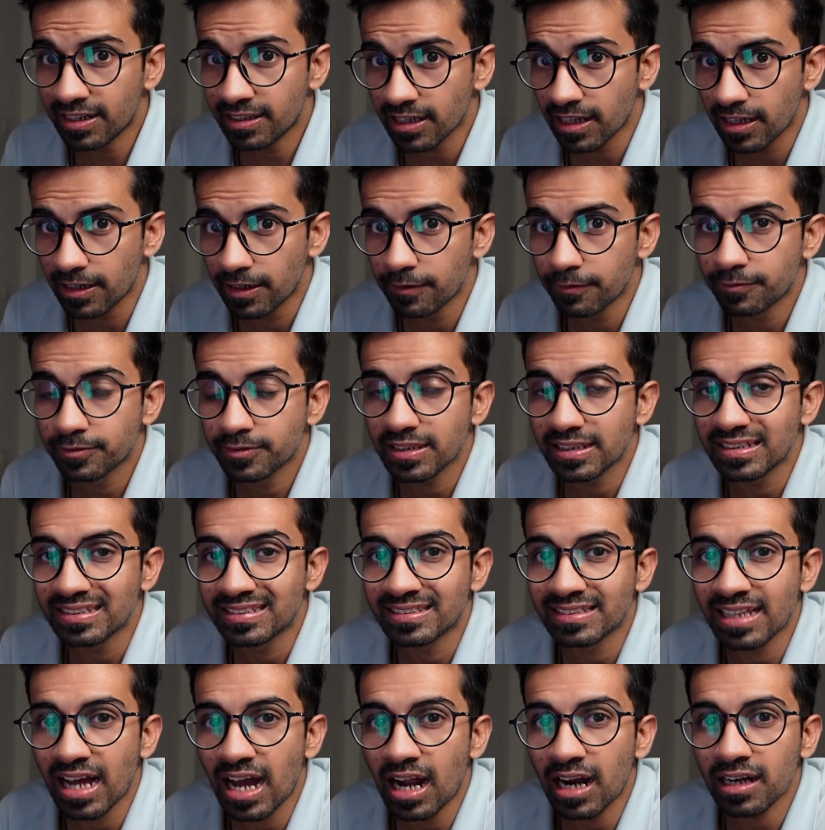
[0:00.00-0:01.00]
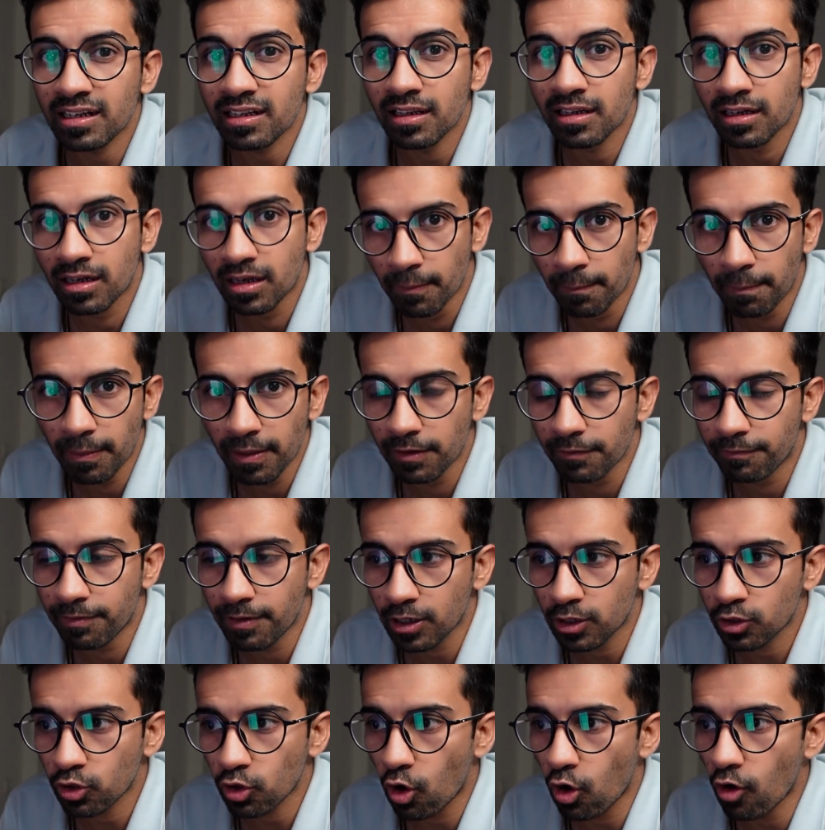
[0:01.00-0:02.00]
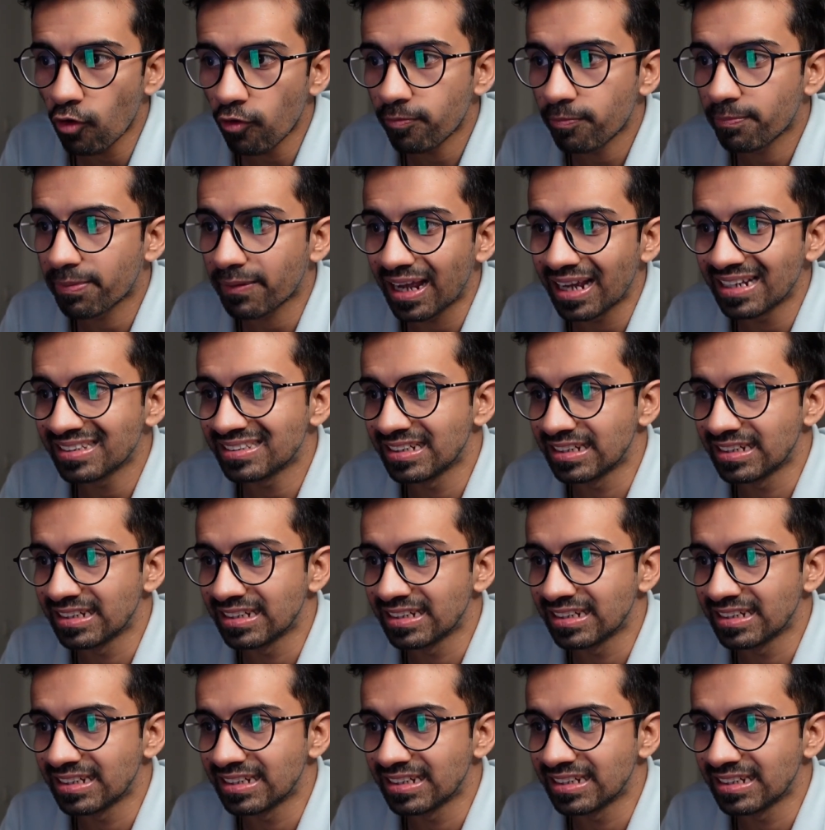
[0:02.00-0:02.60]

tariffs start a ripple effect of price